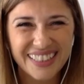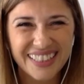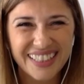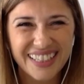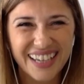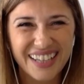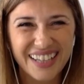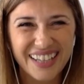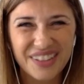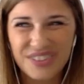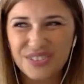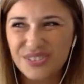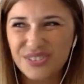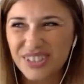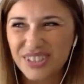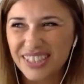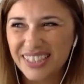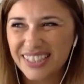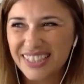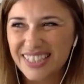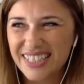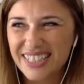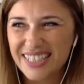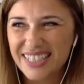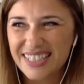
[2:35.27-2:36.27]
Catherine
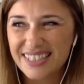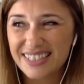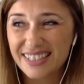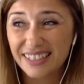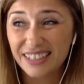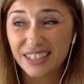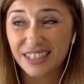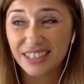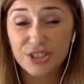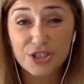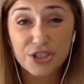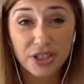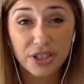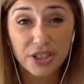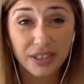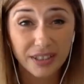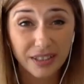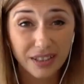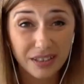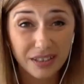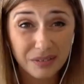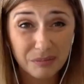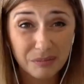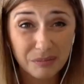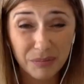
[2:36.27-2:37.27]
is an
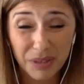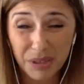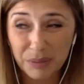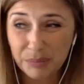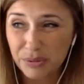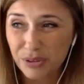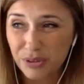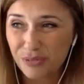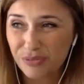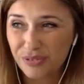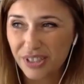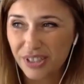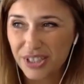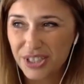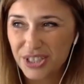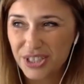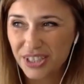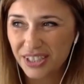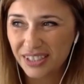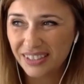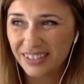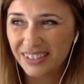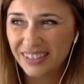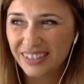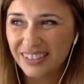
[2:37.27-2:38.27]
engineer by profession.